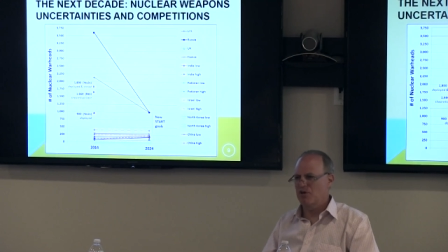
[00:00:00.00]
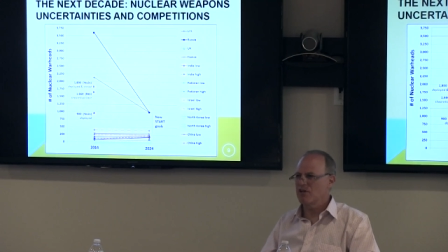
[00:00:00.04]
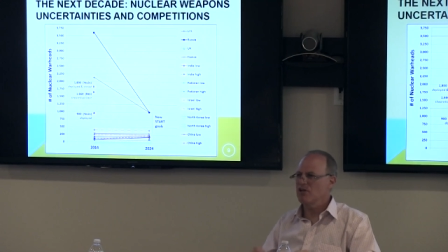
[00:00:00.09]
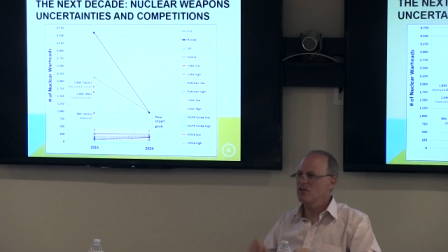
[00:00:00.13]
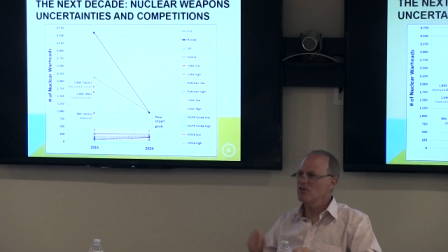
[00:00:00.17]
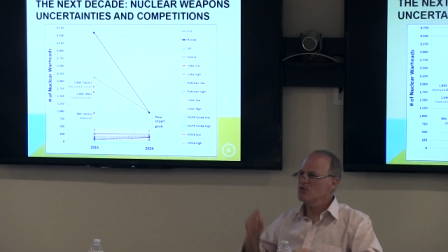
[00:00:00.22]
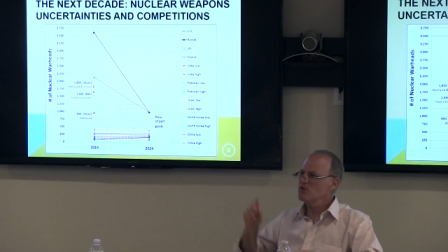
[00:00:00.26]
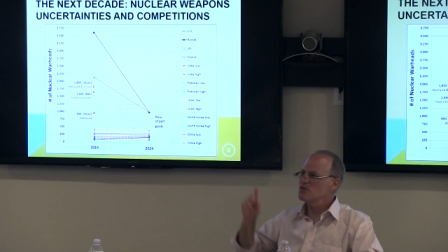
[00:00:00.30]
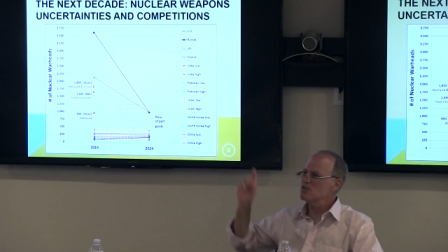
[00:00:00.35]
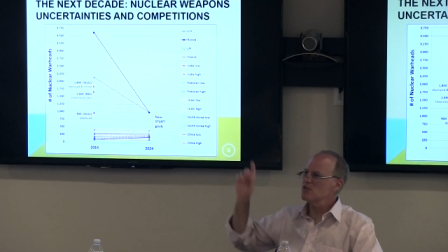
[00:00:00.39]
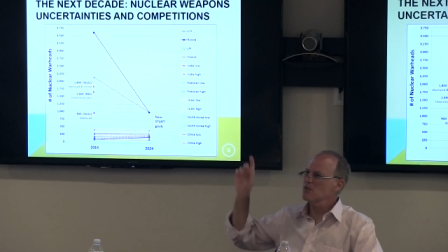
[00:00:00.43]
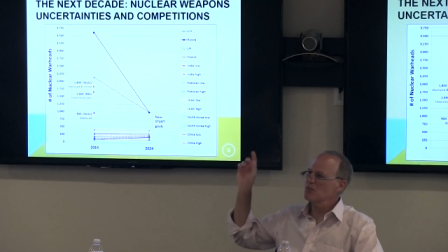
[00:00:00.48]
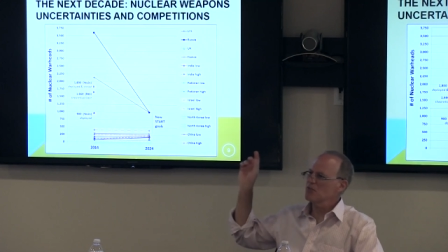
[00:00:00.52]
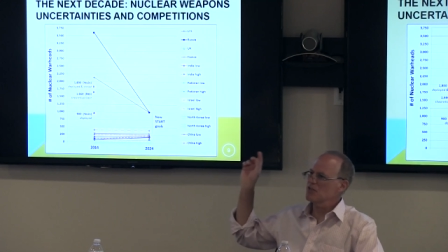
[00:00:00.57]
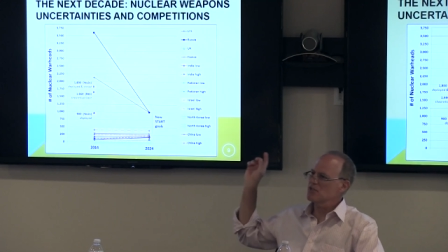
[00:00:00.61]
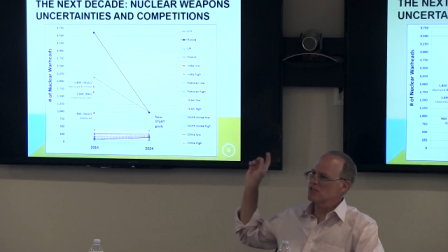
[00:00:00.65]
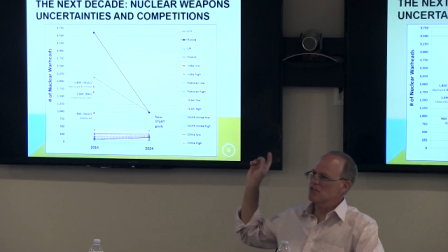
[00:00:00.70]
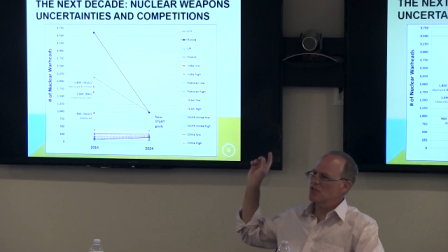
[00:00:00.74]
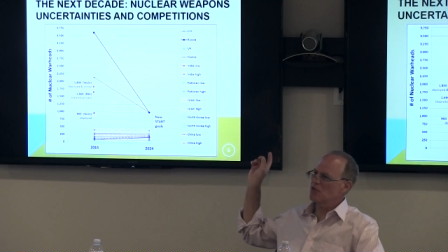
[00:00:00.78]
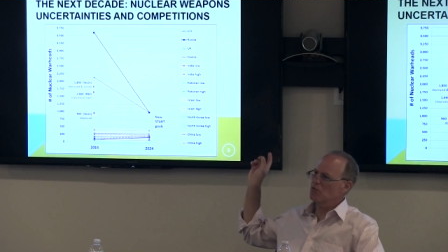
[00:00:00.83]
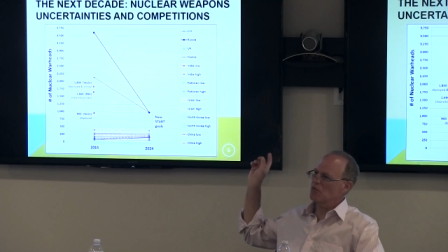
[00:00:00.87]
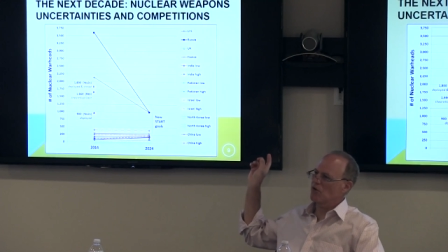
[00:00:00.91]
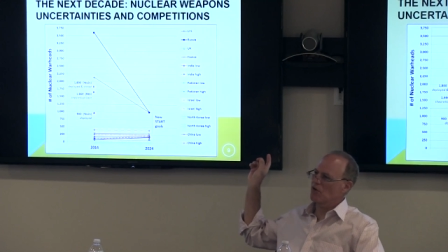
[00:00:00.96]
but he used some of the
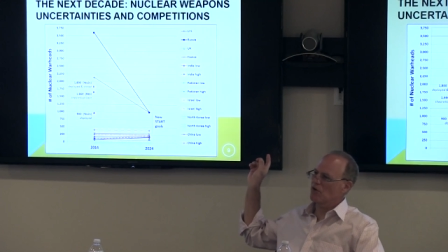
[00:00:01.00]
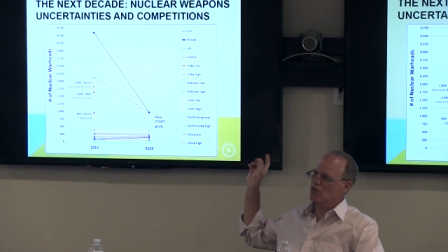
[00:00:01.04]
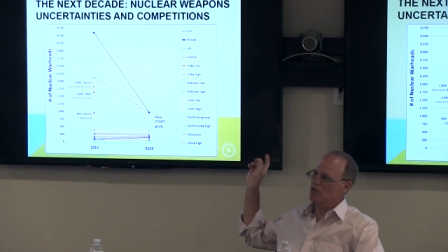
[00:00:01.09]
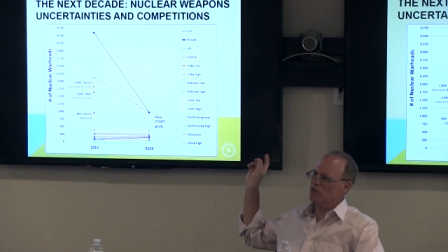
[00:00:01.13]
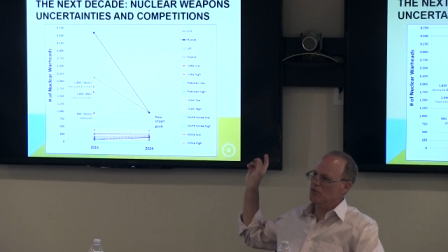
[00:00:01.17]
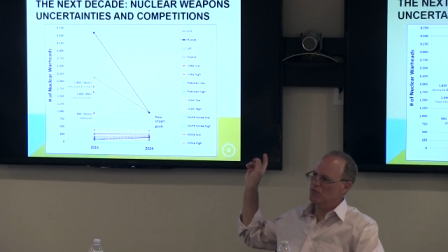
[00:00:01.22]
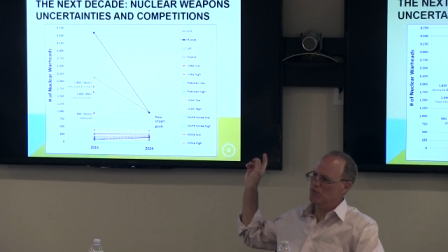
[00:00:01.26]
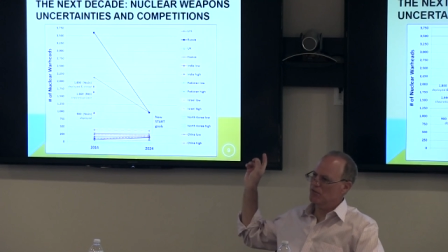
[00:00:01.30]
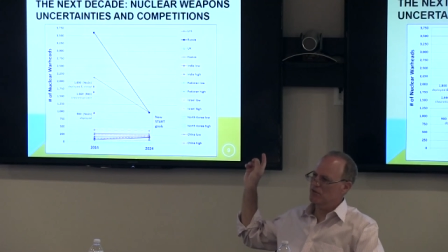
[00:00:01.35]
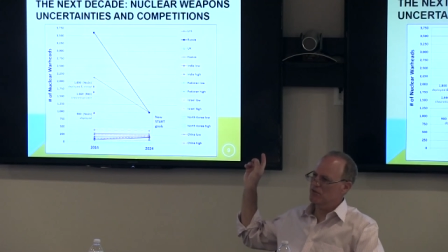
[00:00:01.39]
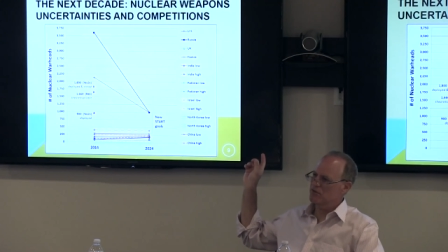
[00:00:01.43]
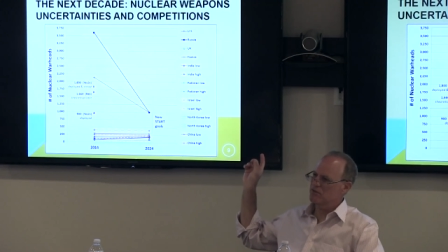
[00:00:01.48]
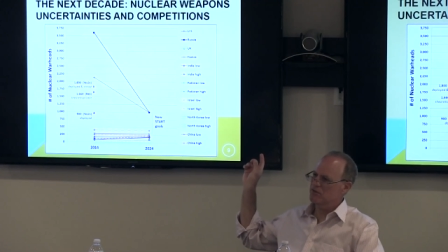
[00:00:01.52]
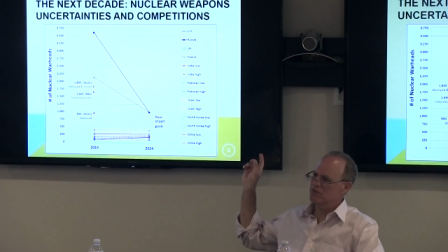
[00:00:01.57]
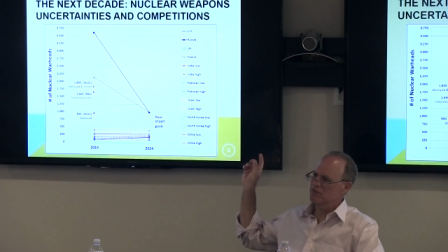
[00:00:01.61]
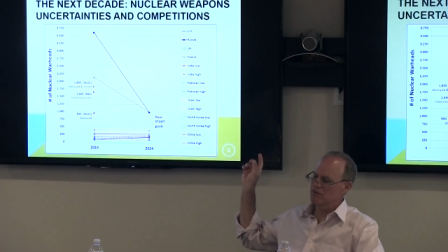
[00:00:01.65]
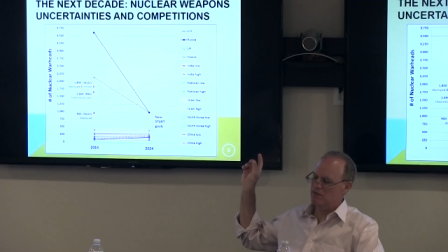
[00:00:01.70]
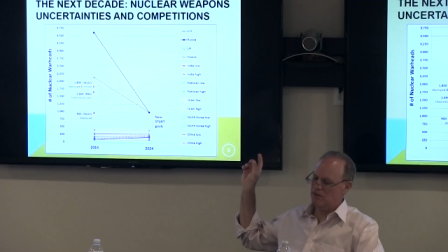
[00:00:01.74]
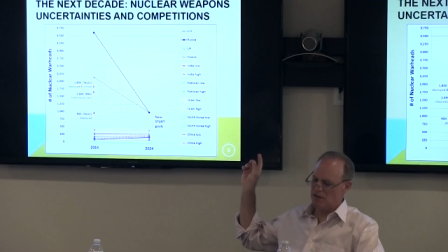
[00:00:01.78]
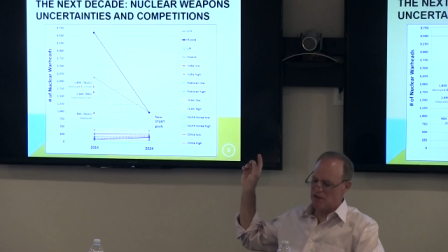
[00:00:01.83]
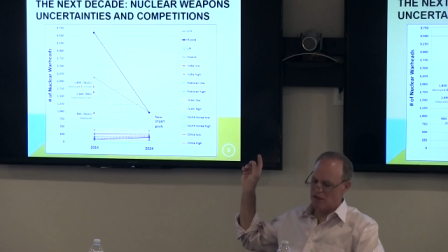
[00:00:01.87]
same arguments.